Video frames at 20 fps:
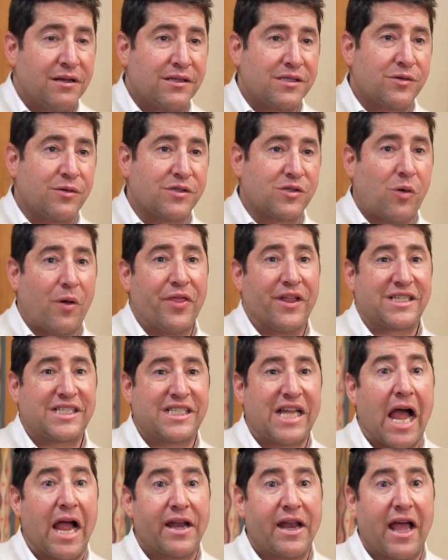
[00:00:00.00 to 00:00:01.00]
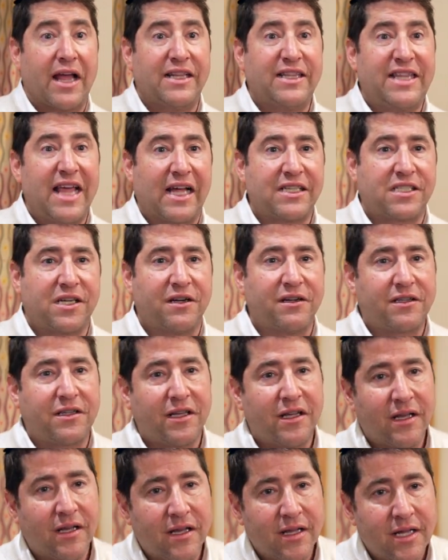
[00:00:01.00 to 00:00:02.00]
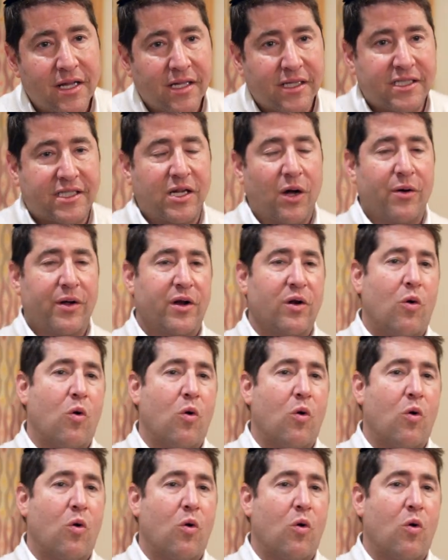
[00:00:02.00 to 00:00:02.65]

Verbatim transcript: so we call the Sinai Desert. So in